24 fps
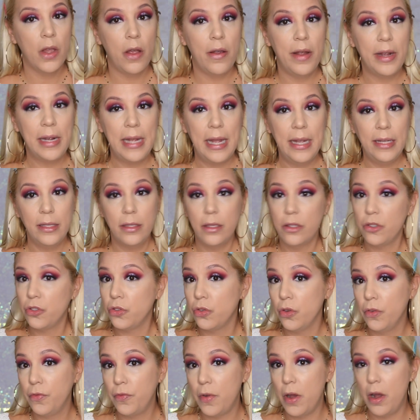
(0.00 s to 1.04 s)
Alright guys,
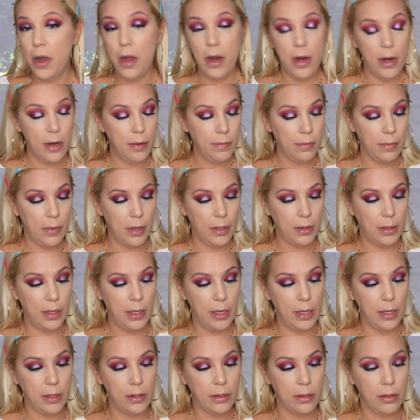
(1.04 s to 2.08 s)
so far I
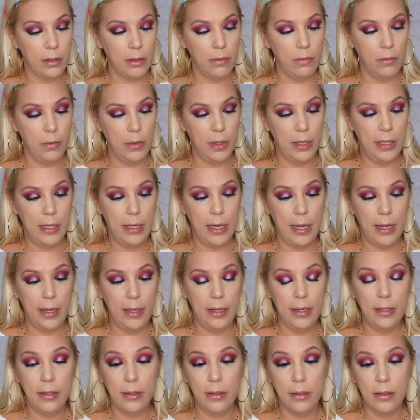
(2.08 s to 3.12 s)
think it's really
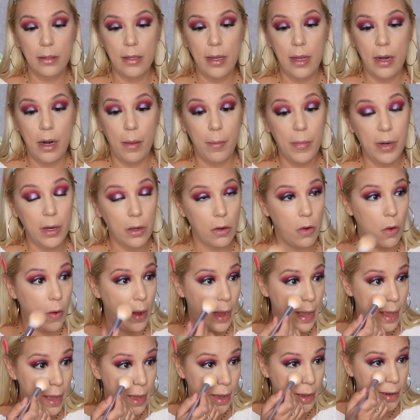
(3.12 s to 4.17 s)
nice, and I'm gonna go
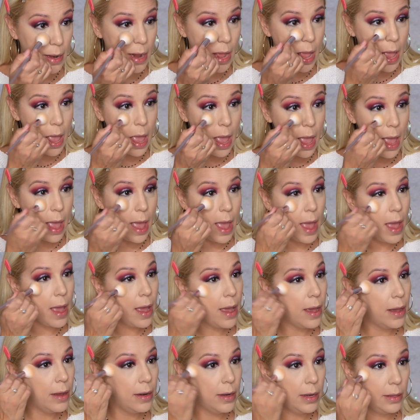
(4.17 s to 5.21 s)
ahead
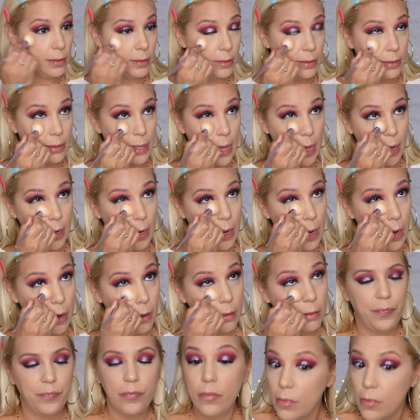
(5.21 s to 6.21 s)
and set it.